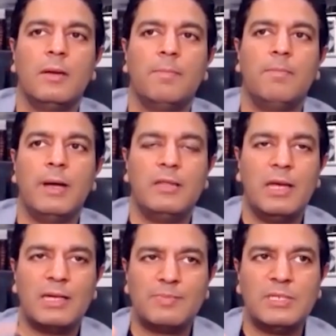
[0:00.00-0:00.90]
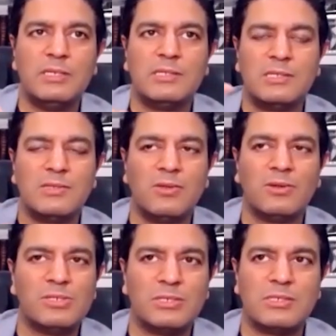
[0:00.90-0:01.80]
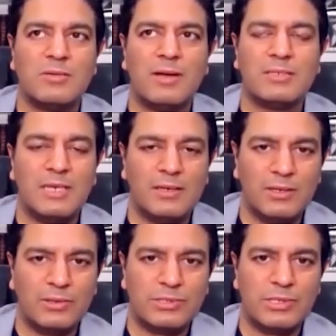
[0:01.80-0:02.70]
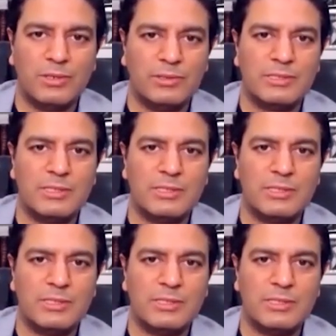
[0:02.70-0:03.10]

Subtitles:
But the expertise is not just around technical skills.